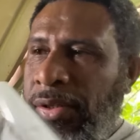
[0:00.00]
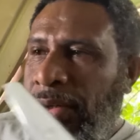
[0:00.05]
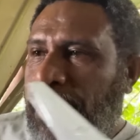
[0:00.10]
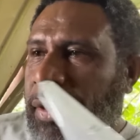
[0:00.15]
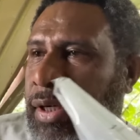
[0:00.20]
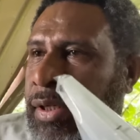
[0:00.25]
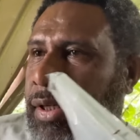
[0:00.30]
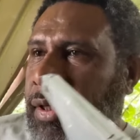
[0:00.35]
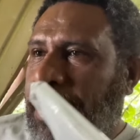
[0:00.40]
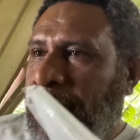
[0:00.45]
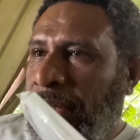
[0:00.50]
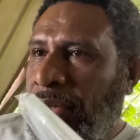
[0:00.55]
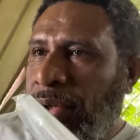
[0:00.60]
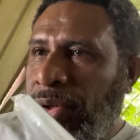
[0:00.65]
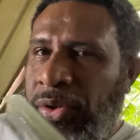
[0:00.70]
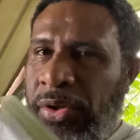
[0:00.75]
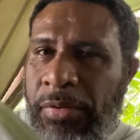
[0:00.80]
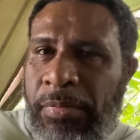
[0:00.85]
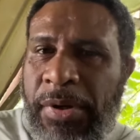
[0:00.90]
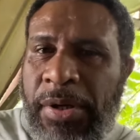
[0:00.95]
So this is the
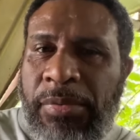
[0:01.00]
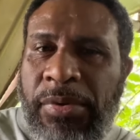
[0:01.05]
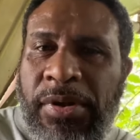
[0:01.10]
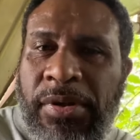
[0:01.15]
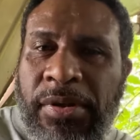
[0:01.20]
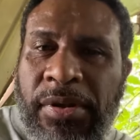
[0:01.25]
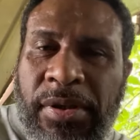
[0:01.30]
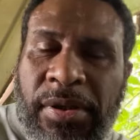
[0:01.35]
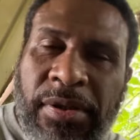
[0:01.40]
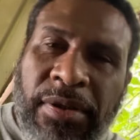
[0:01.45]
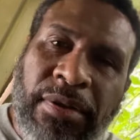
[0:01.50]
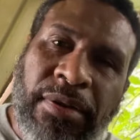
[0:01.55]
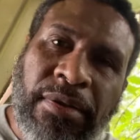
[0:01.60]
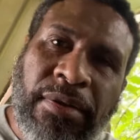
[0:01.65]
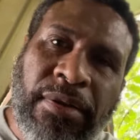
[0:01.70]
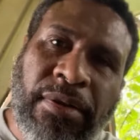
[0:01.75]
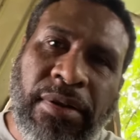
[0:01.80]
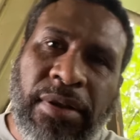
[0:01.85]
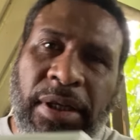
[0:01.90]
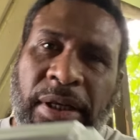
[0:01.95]
YouTube award
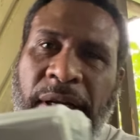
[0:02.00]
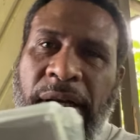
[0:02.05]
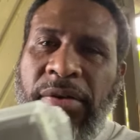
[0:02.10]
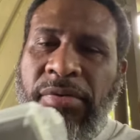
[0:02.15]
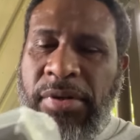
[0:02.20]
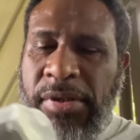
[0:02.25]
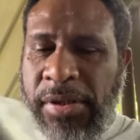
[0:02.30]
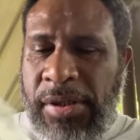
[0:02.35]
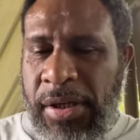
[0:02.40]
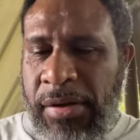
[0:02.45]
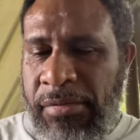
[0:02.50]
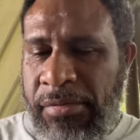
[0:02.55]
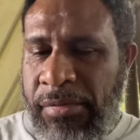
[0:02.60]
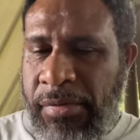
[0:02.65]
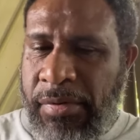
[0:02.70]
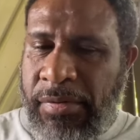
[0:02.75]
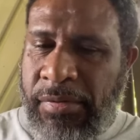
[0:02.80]
that I received.